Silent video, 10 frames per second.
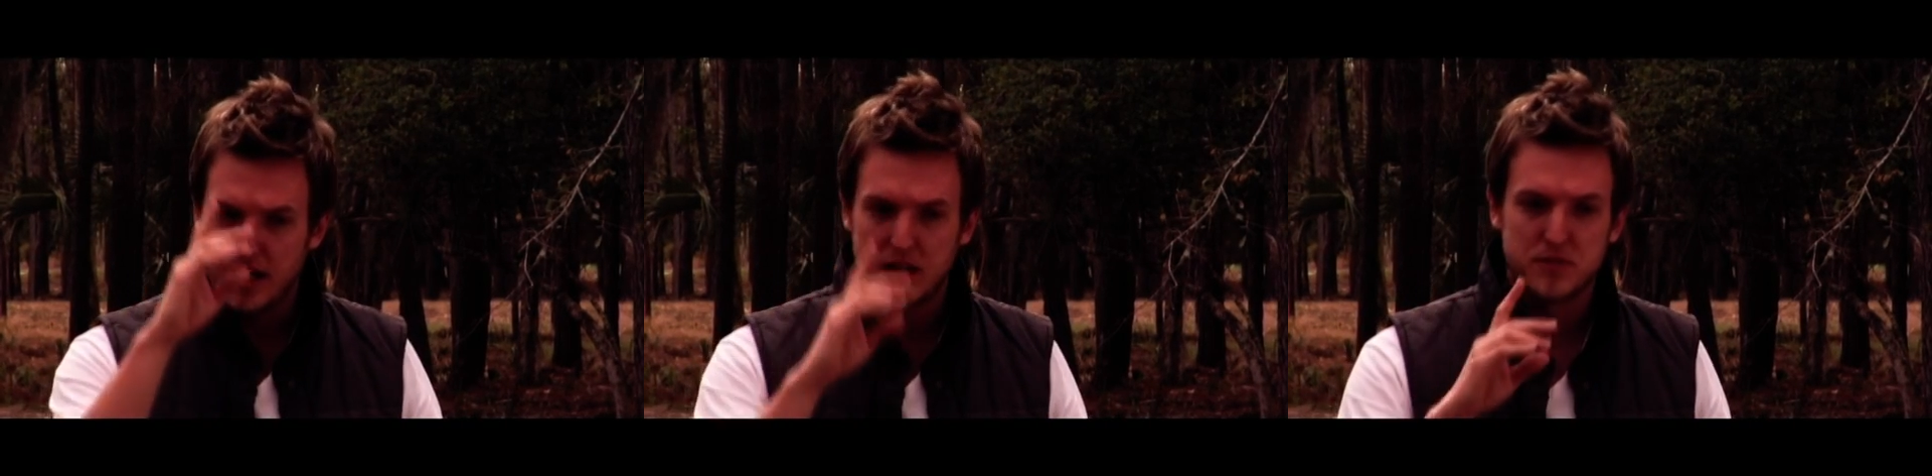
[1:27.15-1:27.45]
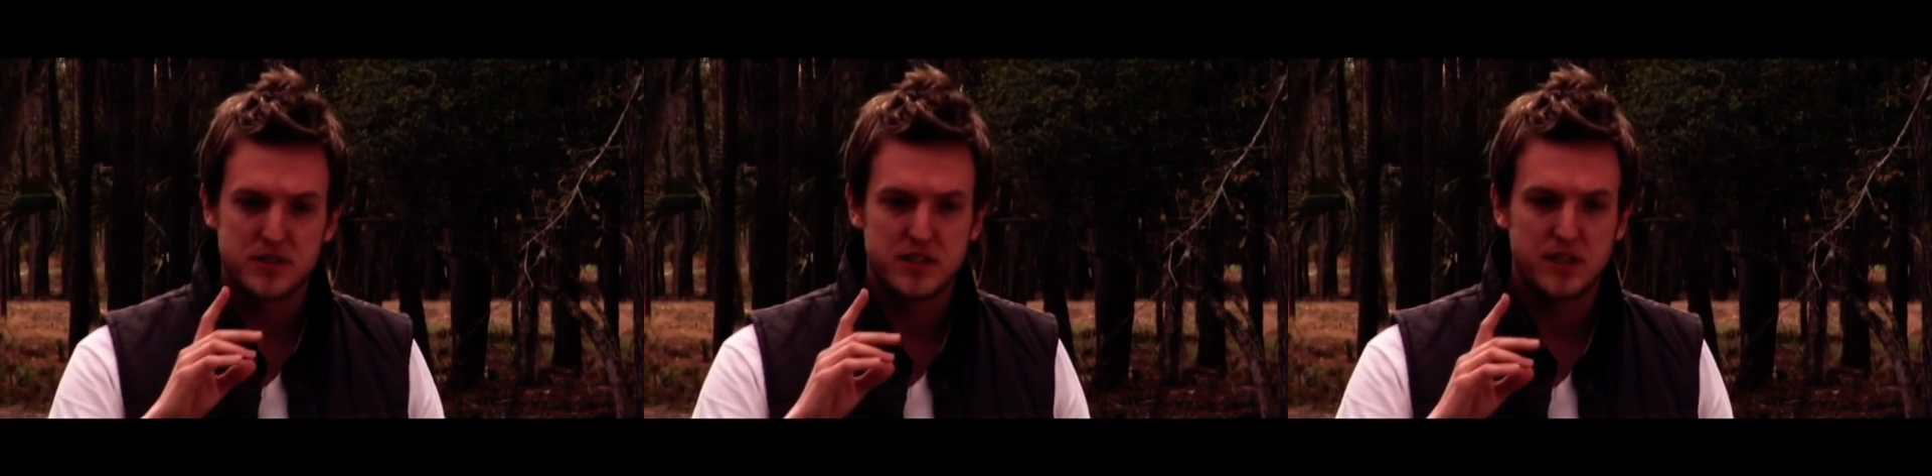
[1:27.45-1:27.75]
I had
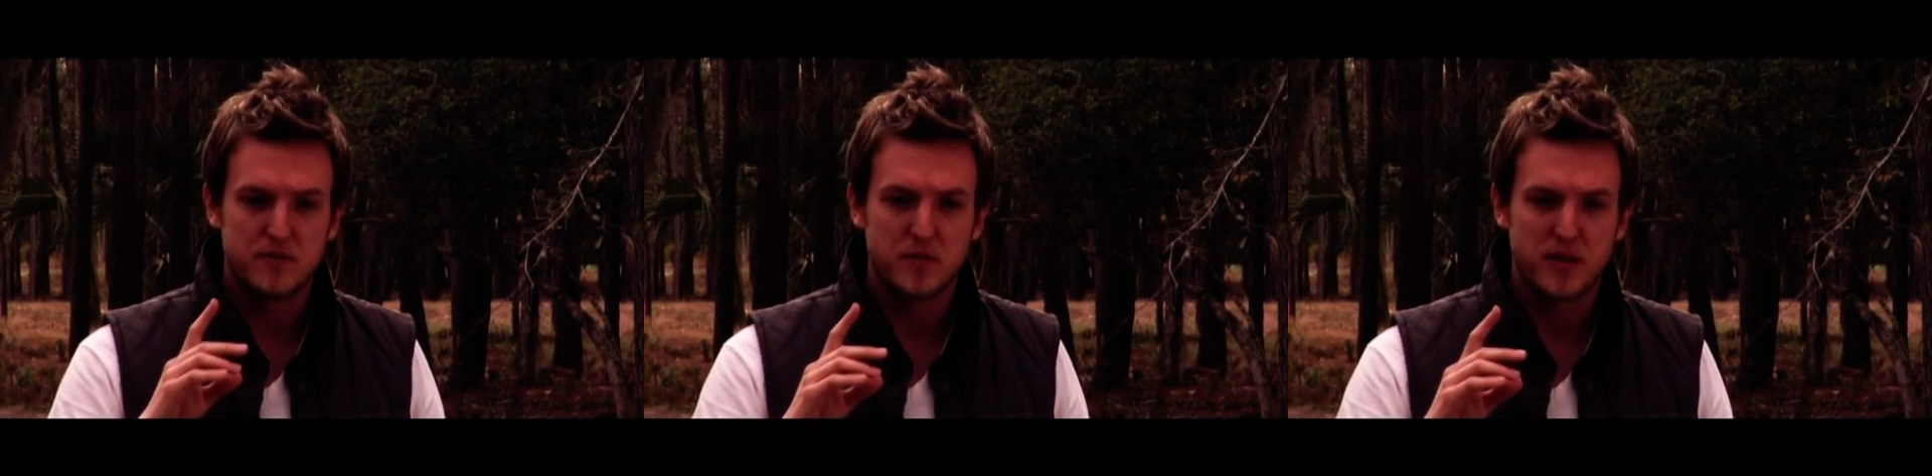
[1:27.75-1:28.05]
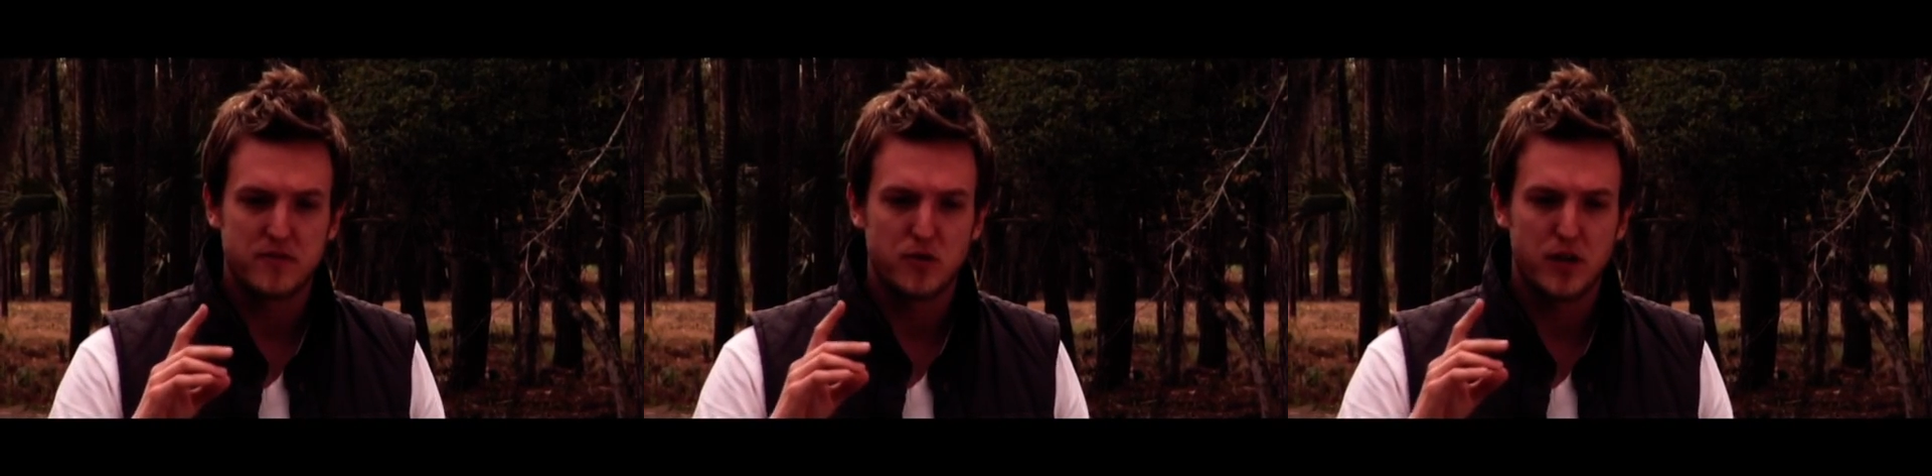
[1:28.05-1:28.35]
received on
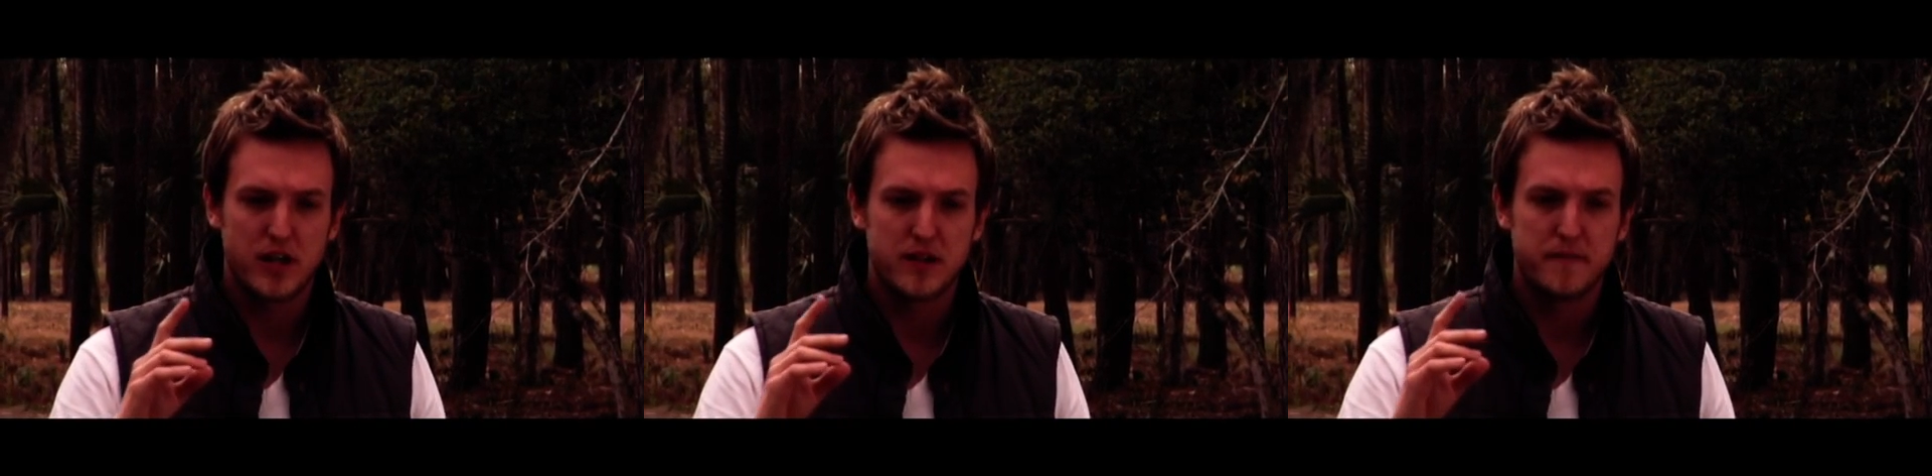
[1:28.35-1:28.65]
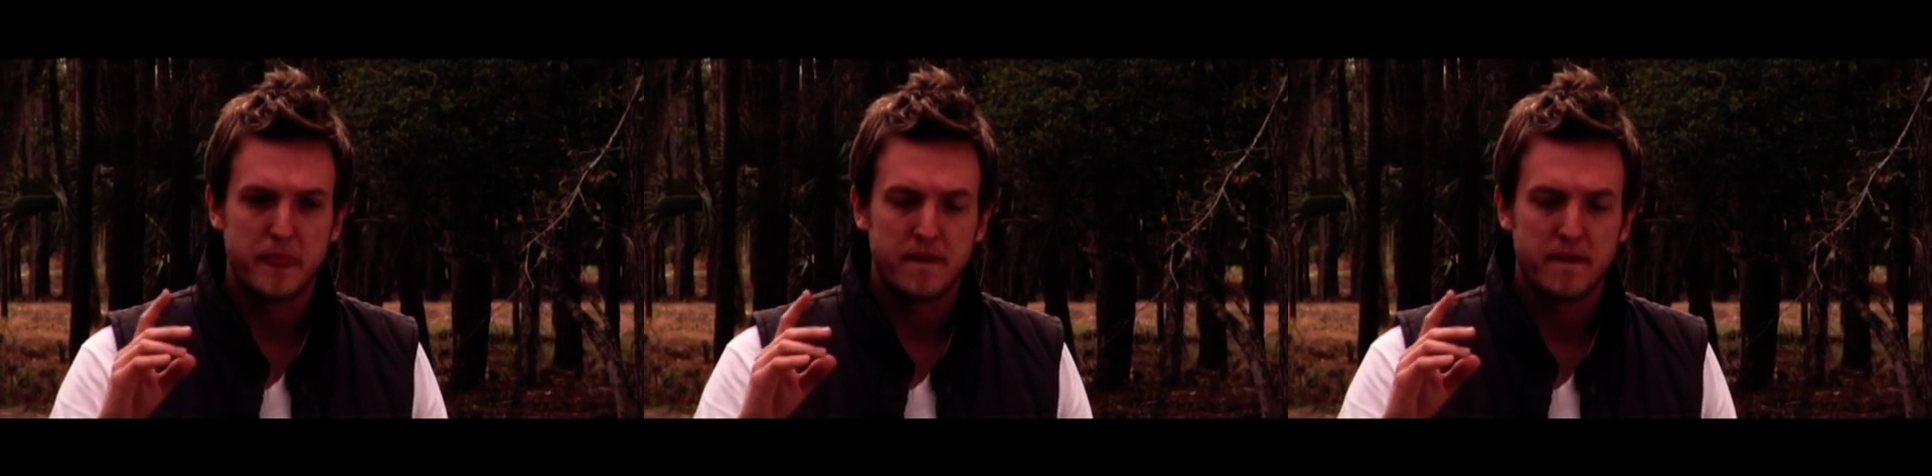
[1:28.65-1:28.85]
my forehead.